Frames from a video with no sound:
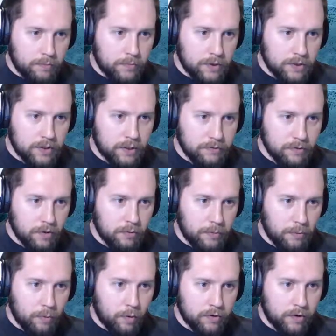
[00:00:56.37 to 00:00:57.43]
Just saves a little
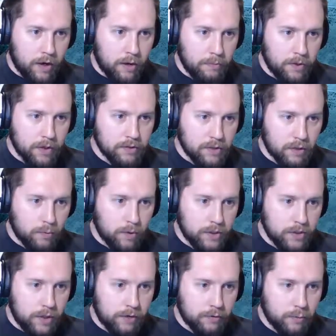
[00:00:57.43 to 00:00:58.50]
bit more time because
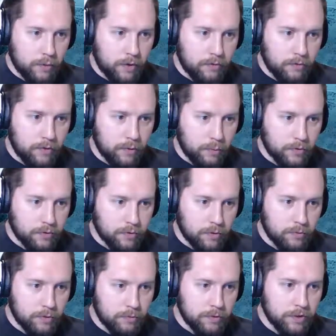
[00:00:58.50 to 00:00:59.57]
otherwise you have to wait for the Wizro
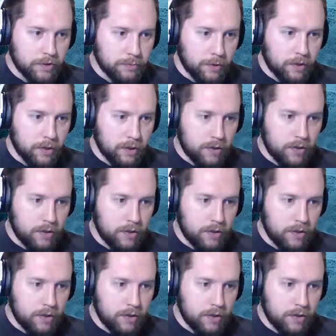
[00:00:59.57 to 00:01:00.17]
to respawn.